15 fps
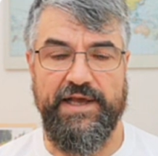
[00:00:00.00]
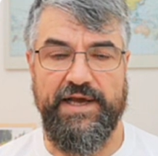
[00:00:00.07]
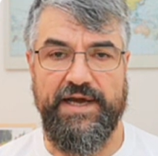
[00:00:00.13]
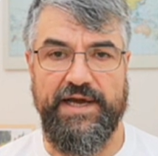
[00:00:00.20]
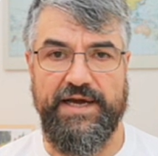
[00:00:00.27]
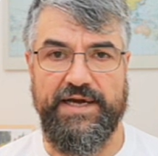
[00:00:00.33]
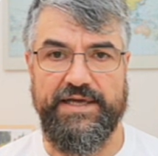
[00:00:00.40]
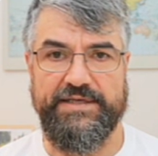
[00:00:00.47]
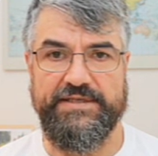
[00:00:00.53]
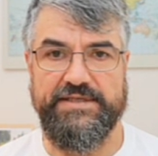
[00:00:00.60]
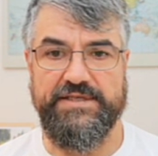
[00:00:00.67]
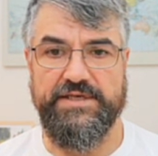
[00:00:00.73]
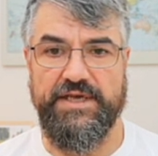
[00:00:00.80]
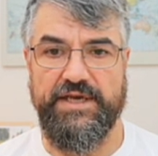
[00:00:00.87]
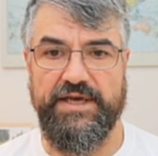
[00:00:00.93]
and
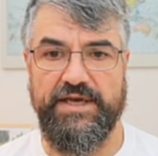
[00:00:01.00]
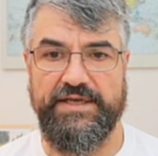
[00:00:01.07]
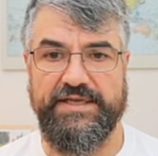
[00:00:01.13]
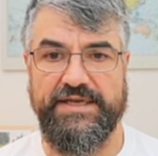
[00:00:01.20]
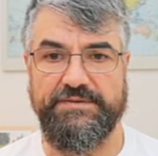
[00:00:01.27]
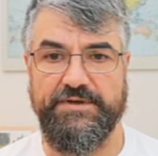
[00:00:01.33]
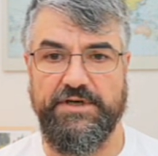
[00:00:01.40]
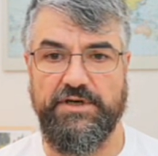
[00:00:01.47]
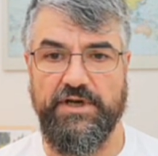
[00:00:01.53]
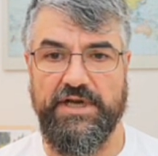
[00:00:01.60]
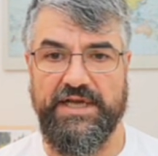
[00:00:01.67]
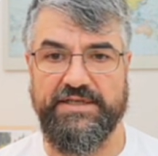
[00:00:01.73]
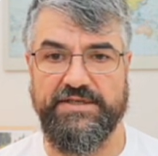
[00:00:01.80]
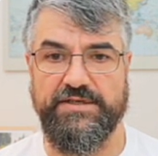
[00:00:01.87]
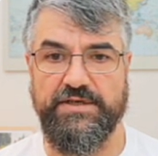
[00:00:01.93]
then we'll look
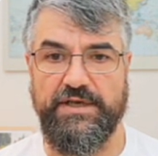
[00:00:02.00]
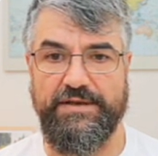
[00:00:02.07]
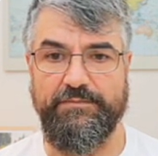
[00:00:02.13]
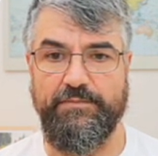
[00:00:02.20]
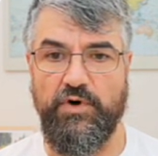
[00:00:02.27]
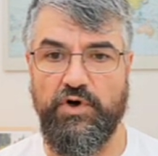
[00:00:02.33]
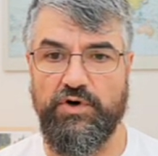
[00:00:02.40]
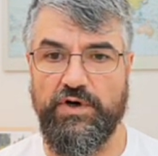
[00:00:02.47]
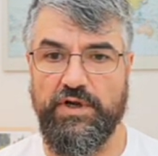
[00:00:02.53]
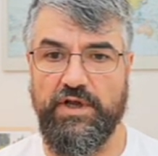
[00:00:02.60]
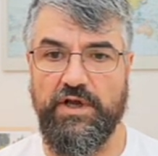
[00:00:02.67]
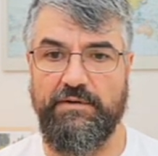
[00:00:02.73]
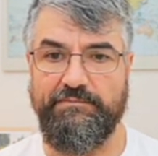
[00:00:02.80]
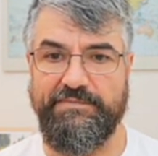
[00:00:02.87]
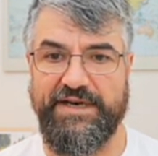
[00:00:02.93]
at more
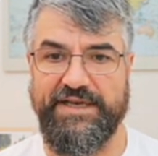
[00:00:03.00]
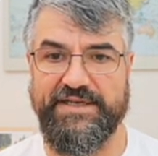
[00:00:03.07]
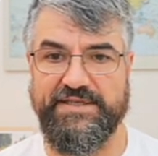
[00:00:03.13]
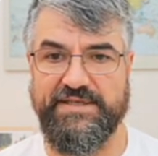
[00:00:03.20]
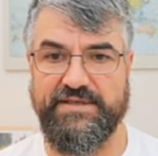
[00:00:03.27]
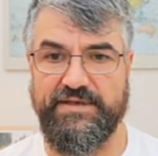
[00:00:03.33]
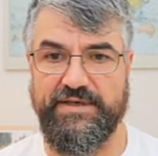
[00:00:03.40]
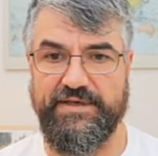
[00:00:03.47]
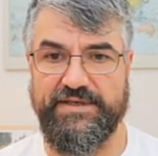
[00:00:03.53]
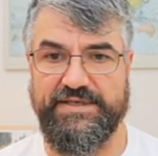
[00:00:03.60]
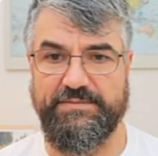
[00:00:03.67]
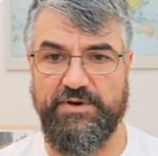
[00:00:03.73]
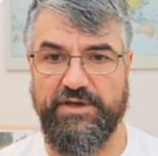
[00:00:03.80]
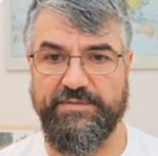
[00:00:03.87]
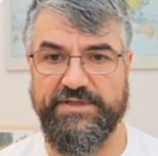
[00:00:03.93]
complex
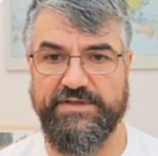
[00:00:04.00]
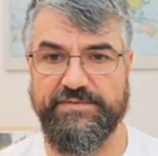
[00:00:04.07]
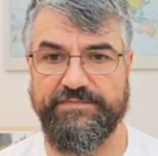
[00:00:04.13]
deployments.